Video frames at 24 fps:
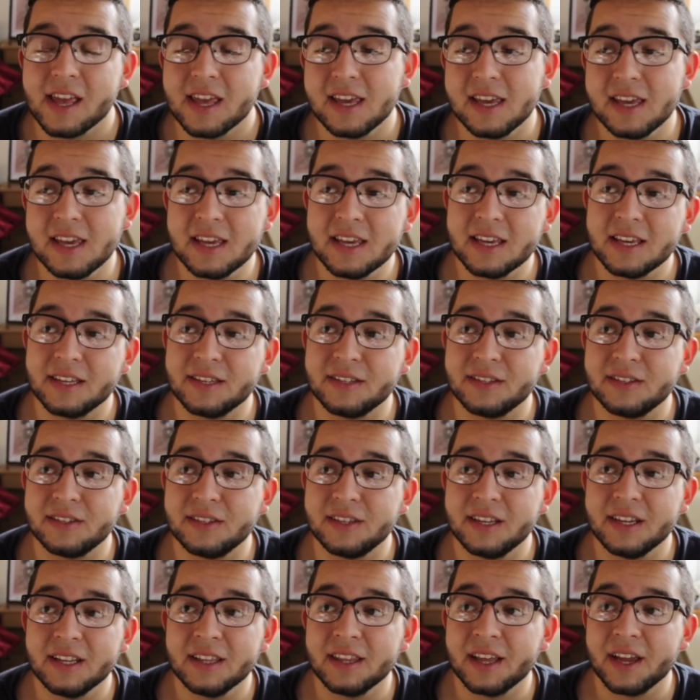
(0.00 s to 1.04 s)
He is
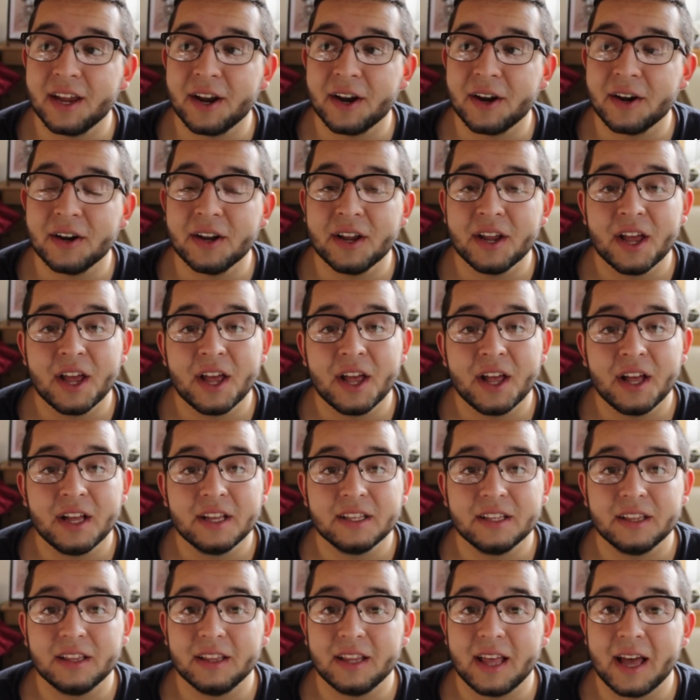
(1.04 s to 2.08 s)
sitting there
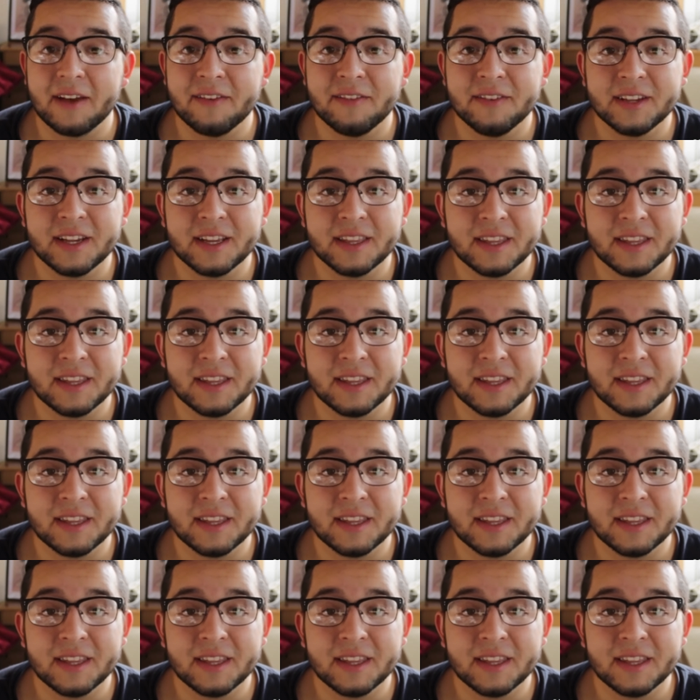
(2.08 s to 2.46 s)
laughing